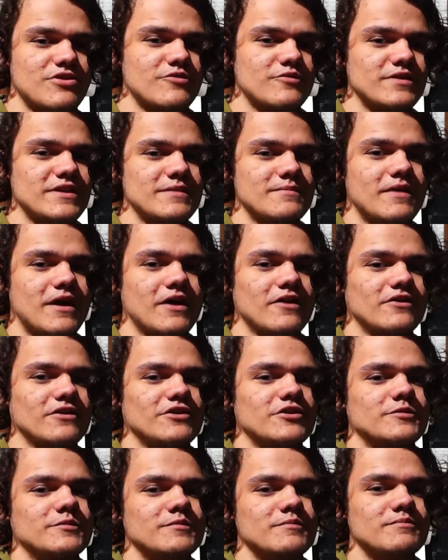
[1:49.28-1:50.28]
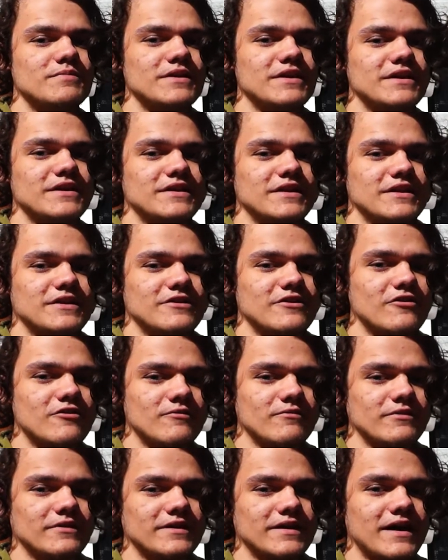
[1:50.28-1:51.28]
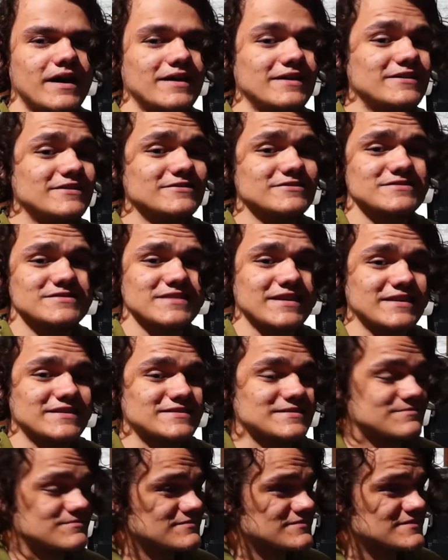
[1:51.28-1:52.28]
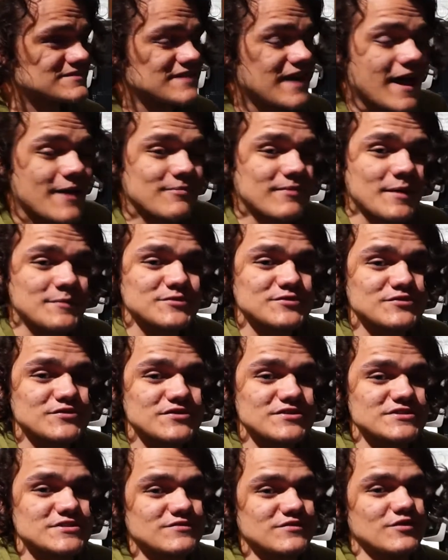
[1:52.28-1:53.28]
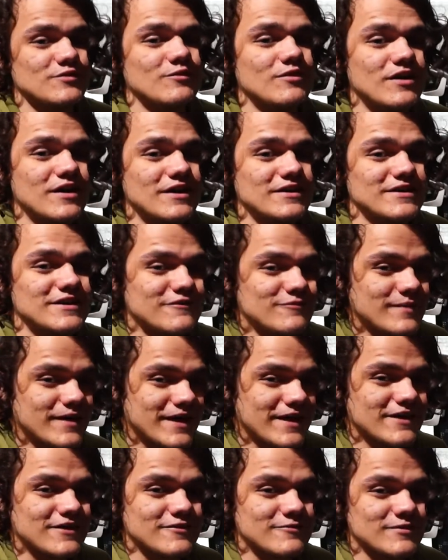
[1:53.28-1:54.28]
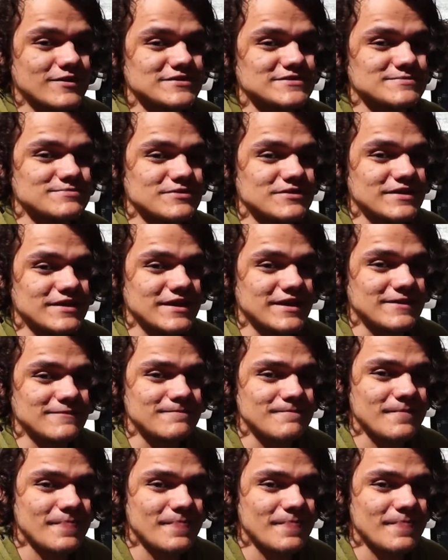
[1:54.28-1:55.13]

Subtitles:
3D model a human being, and oh god, here's like some time-lapse footage if you want, if my editor wants to put it in.